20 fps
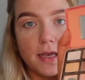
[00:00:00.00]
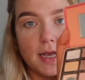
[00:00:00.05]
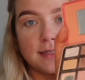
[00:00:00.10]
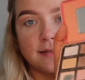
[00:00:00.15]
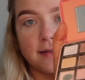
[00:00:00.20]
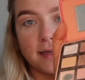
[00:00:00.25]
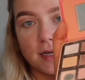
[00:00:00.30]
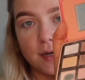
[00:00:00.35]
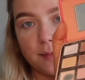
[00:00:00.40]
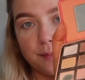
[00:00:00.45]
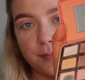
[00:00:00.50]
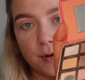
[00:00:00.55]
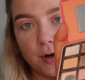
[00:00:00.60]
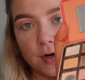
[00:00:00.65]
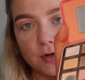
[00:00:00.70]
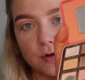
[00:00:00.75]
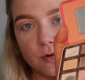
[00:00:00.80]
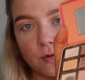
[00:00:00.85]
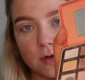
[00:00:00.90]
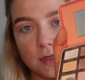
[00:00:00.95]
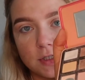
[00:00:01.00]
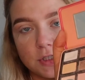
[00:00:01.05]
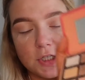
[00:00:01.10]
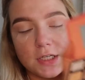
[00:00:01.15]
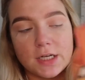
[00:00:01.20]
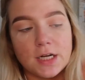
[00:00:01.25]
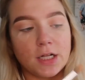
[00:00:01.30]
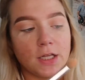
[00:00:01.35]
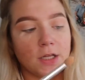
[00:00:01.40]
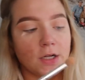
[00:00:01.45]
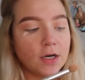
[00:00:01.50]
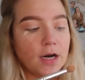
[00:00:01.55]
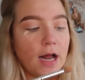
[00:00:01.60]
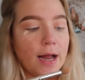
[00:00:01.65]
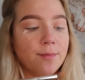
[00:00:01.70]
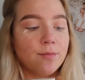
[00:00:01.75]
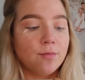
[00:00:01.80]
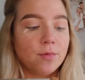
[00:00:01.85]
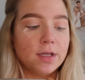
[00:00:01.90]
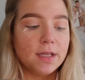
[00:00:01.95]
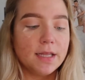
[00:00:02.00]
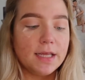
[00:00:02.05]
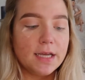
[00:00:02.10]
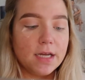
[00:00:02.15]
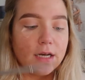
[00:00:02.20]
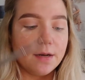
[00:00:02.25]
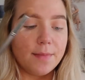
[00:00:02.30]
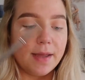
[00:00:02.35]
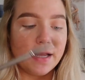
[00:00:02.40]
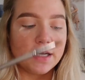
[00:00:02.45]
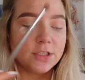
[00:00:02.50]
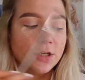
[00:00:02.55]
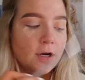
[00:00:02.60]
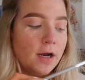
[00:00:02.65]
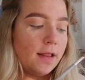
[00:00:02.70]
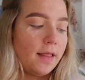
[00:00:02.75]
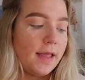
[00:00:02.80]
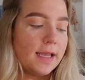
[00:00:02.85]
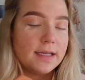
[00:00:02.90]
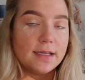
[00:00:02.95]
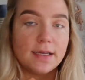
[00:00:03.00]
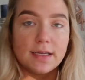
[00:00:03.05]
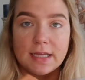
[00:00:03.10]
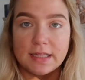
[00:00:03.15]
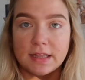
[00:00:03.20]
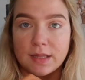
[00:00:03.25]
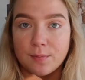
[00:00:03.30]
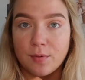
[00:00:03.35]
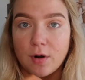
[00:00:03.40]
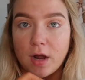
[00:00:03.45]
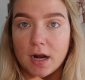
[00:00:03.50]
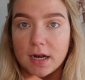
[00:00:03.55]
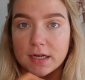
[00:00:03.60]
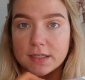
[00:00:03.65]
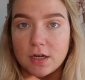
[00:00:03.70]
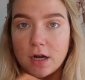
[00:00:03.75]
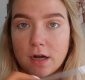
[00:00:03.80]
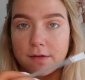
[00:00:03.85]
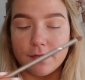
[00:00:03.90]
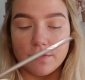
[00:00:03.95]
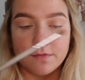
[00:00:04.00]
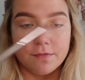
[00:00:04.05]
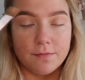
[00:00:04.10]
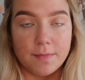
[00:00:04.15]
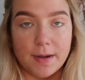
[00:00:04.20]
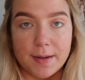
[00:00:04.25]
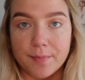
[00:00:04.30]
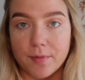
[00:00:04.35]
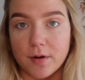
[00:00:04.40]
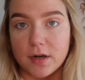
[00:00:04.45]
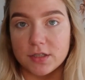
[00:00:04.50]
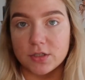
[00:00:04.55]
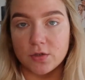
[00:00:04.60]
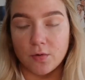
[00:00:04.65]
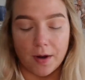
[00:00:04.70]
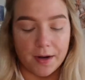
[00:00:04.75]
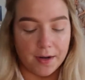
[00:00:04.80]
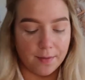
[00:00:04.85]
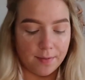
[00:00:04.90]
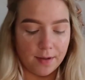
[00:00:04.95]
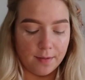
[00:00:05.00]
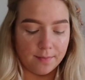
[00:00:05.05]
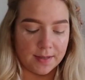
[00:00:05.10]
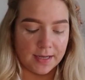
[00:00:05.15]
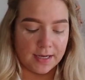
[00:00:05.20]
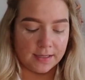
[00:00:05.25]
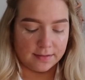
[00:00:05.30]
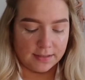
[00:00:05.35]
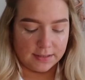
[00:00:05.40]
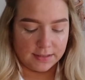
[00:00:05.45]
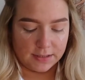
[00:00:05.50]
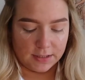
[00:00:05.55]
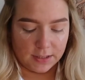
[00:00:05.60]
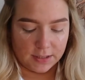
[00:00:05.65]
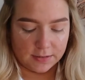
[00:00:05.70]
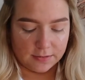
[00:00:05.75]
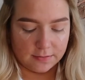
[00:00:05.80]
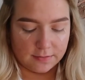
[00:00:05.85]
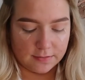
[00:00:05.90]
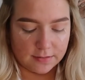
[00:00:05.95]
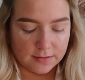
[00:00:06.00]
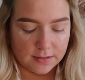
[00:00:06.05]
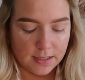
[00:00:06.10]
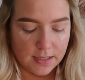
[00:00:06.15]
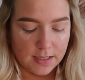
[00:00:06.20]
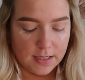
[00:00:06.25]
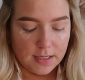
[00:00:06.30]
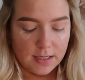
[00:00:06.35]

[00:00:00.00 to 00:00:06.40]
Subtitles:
It's like a burnt orangey color. I'm really gonna make sure I like get the product off of my brush quite a bit because it does